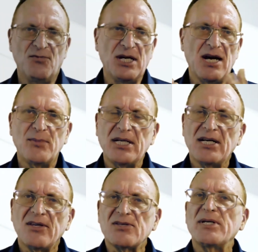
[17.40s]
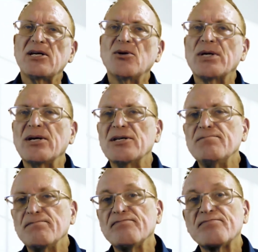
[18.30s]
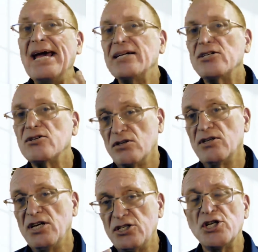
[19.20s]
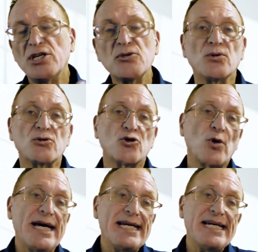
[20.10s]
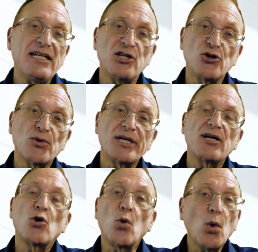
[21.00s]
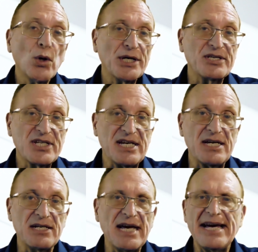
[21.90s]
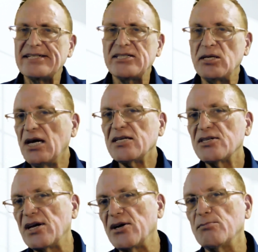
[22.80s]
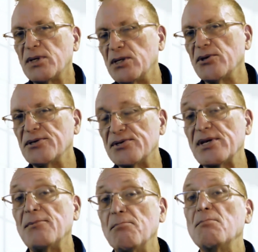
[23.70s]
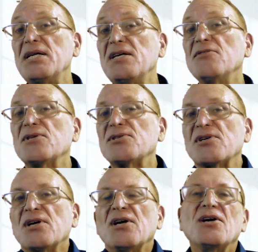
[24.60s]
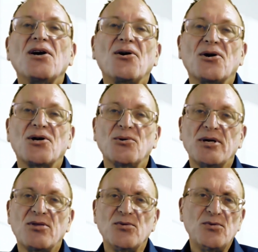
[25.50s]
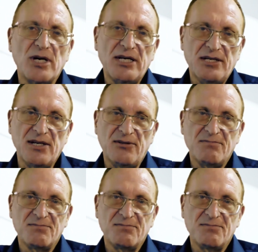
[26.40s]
phenomenon that's been going on, and in general, trading during quarantine and lockdown periods that many of us are going through right now.